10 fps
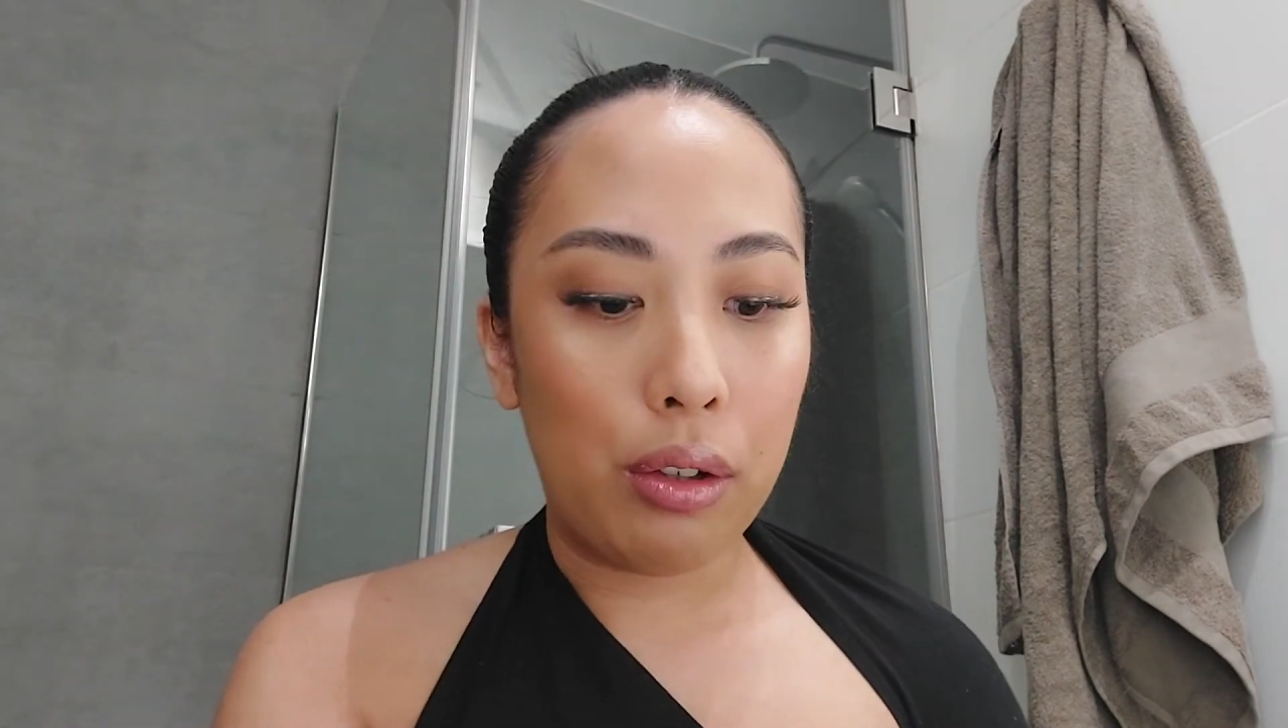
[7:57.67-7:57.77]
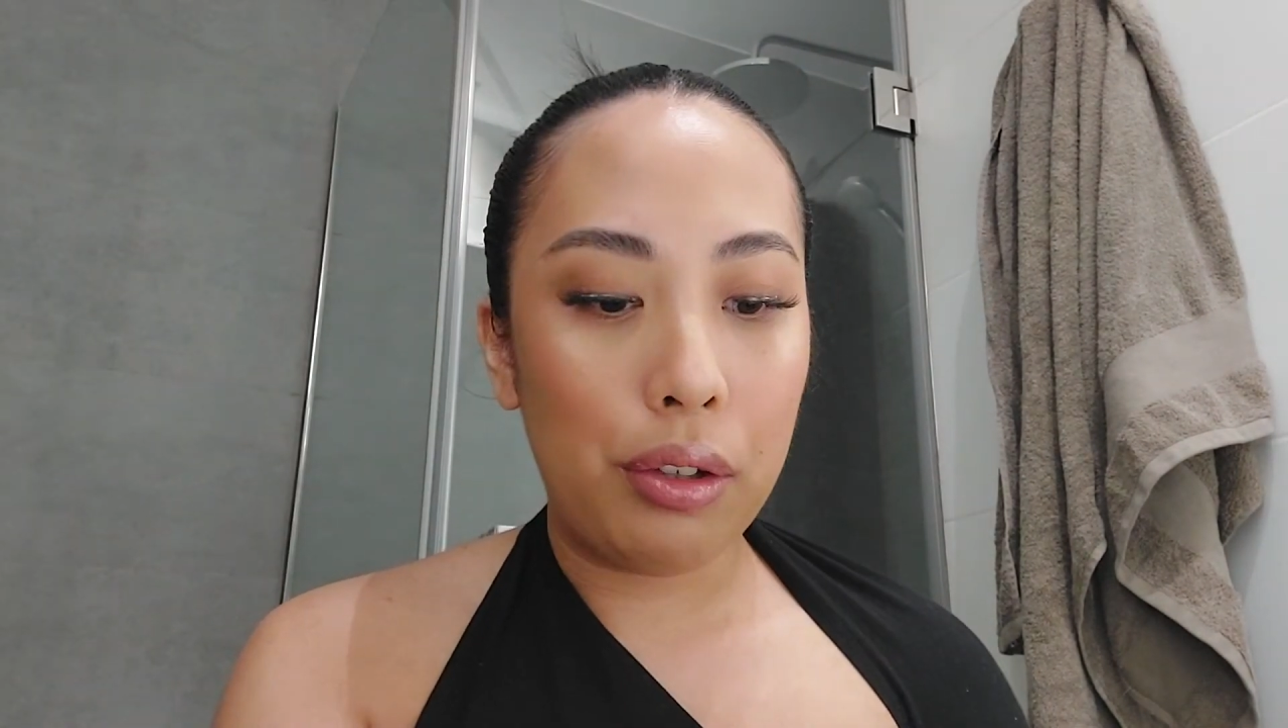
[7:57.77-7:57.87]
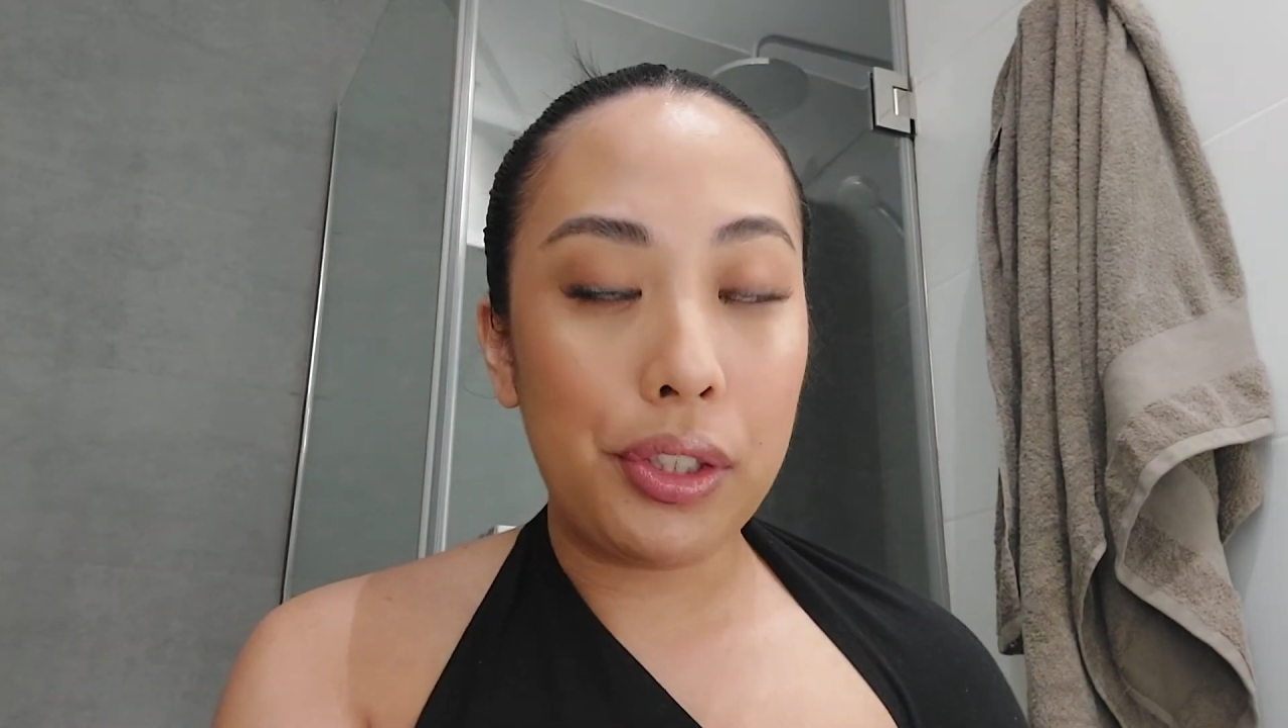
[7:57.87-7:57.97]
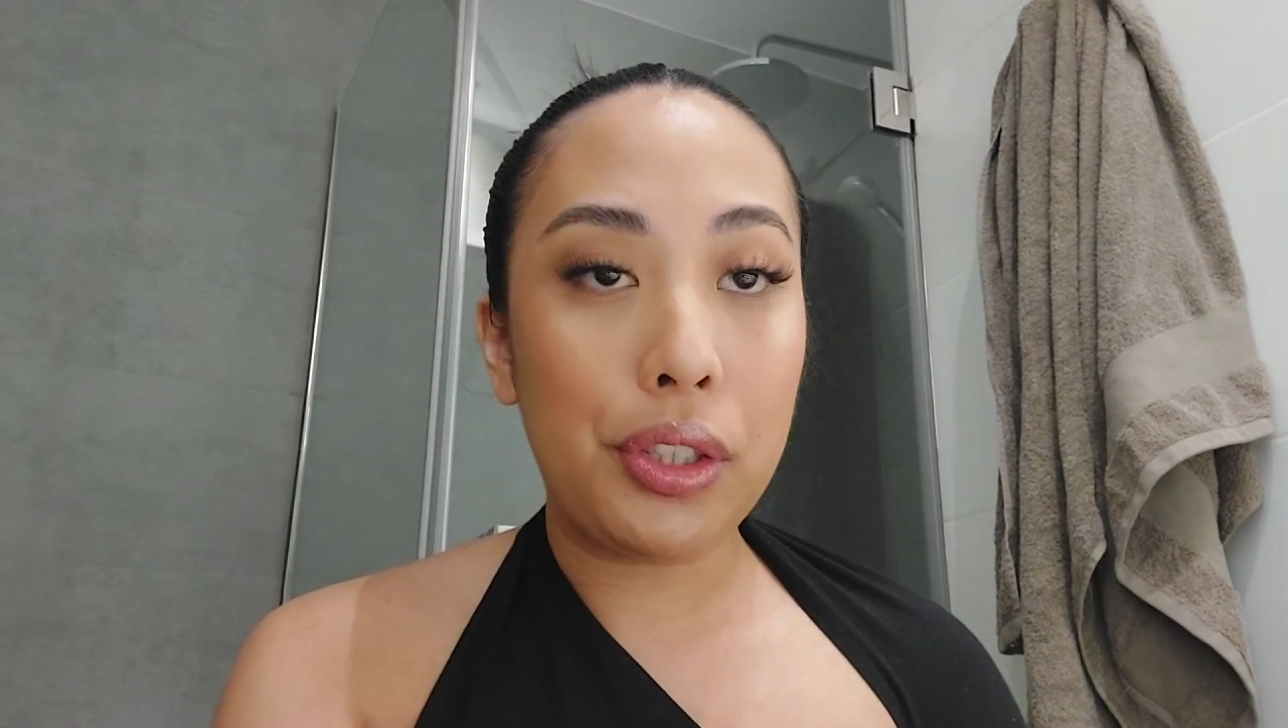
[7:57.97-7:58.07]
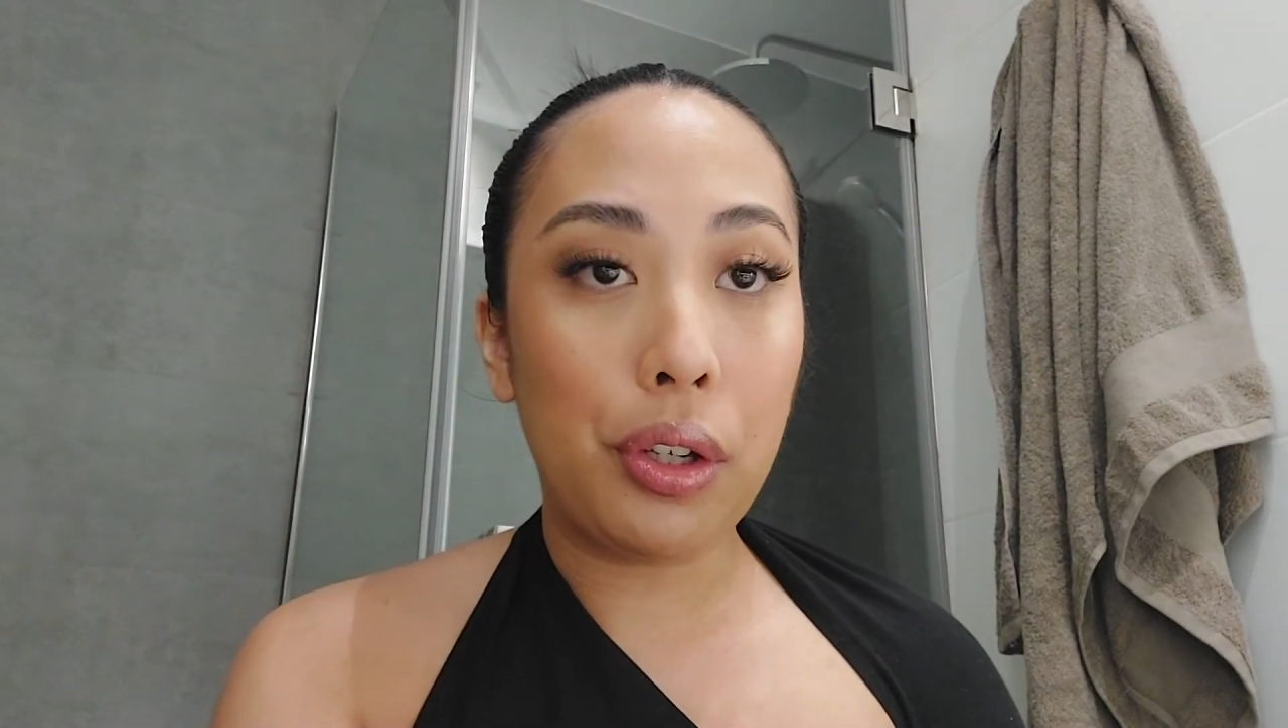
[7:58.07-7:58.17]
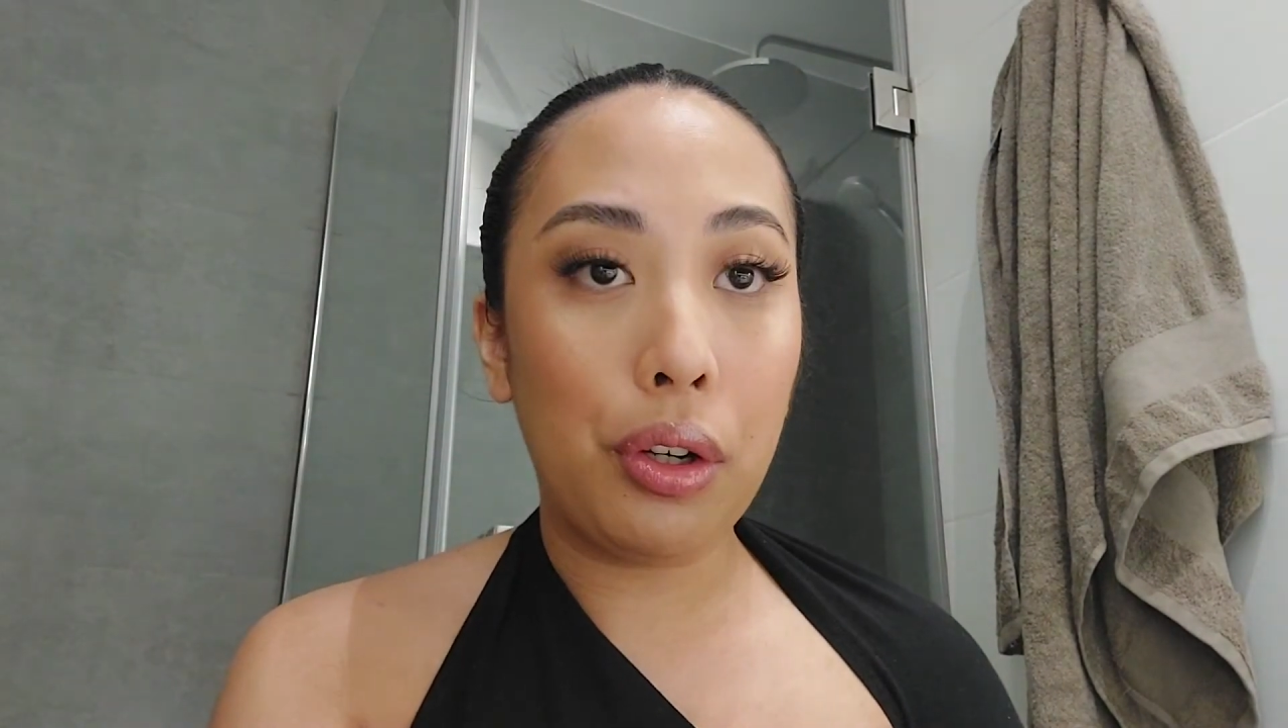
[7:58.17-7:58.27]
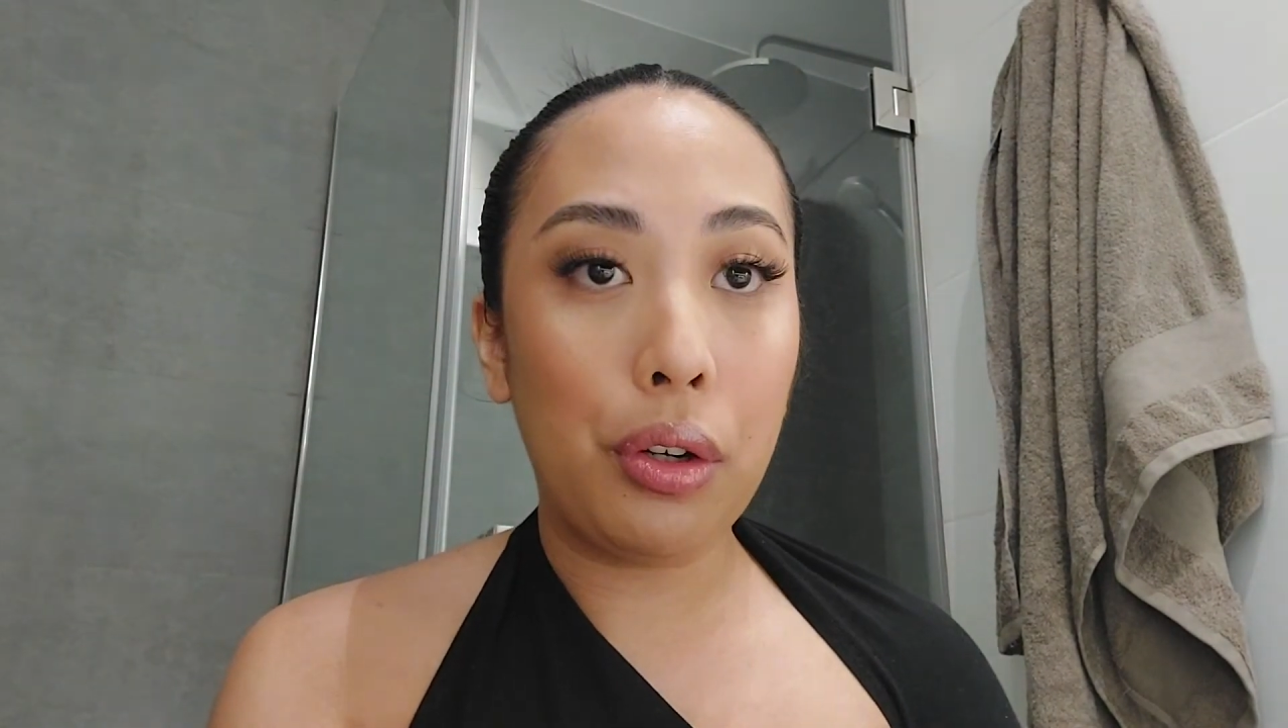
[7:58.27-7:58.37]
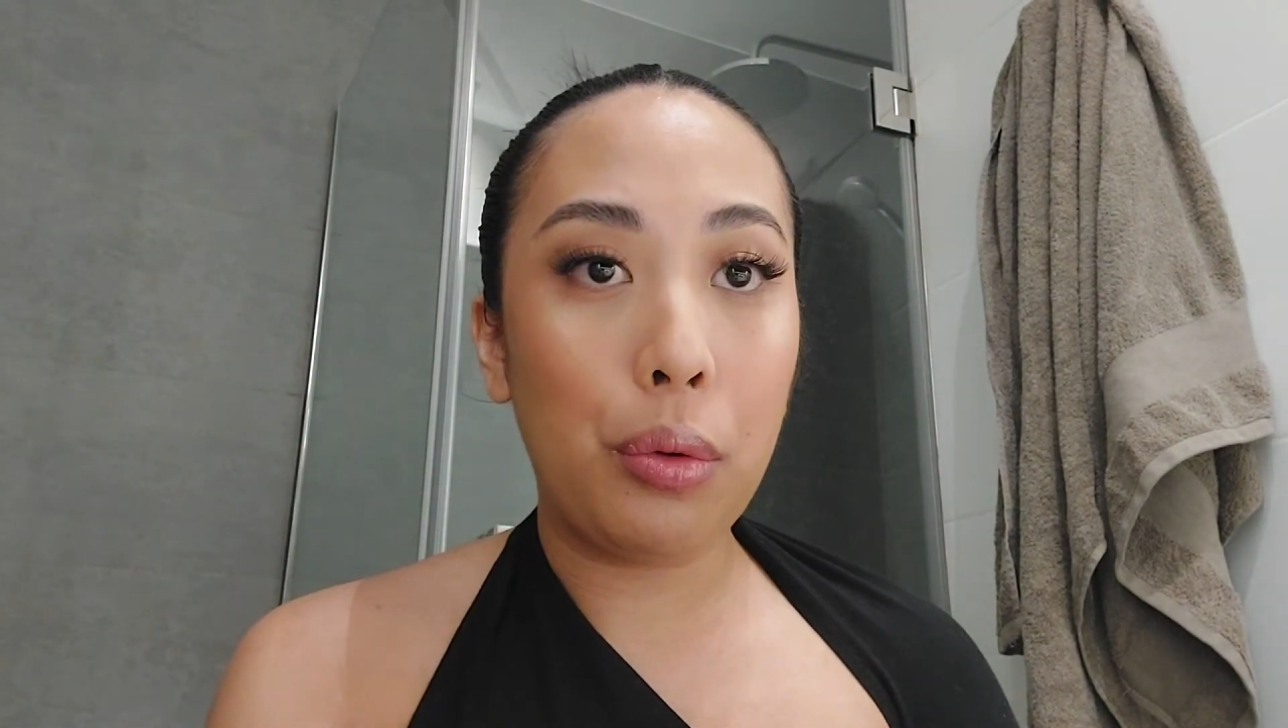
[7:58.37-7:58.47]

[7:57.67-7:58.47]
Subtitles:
also,